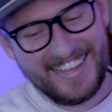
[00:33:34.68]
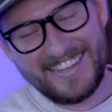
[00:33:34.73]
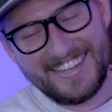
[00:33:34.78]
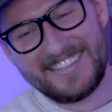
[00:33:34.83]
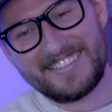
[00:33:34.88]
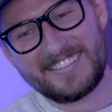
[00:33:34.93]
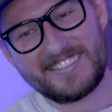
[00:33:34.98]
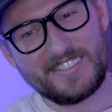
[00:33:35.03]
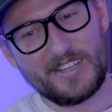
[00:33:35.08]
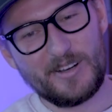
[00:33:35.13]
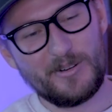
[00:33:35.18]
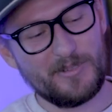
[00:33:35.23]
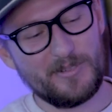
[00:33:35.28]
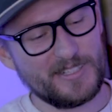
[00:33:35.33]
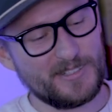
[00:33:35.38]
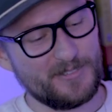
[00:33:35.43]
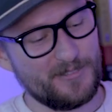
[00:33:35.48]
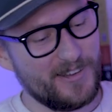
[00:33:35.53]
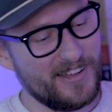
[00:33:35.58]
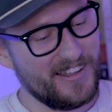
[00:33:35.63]
So
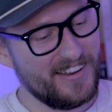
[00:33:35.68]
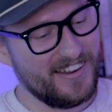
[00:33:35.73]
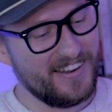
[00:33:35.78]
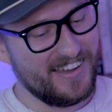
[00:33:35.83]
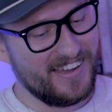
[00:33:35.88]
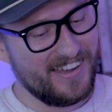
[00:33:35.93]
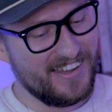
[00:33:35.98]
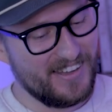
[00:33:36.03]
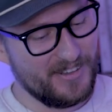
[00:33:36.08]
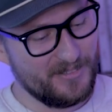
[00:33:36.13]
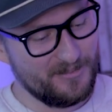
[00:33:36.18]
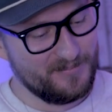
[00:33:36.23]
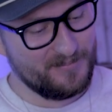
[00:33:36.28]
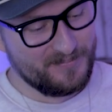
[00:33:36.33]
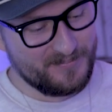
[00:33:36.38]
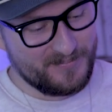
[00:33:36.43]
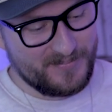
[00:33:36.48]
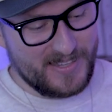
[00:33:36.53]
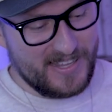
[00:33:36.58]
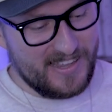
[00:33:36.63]
much fun.
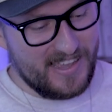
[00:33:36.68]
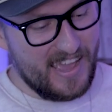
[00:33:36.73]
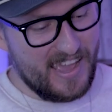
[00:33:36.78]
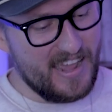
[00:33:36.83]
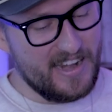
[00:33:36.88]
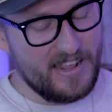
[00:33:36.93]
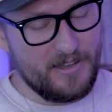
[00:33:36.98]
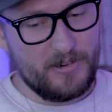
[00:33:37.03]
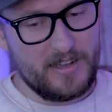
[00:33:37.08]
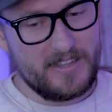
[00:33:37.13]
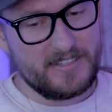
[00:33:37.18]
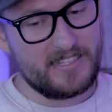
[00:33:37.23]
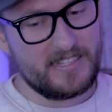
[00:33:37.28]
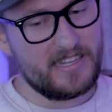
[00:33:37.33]
Anyways,